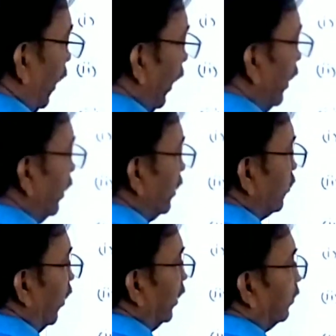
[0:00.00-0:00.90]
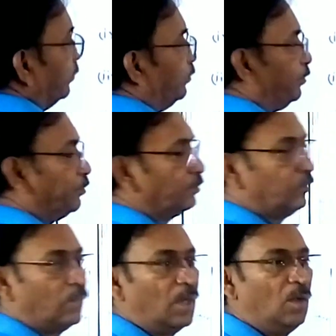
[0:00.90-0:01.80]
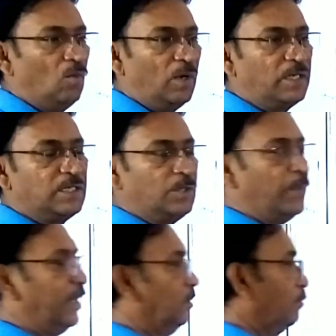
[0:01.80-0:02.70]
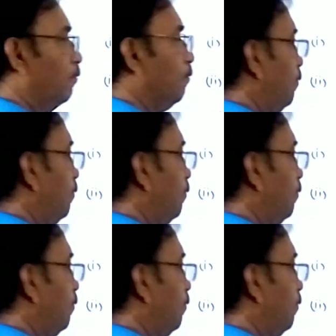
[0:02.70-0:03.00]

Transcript: Again it is 1. What does it mean?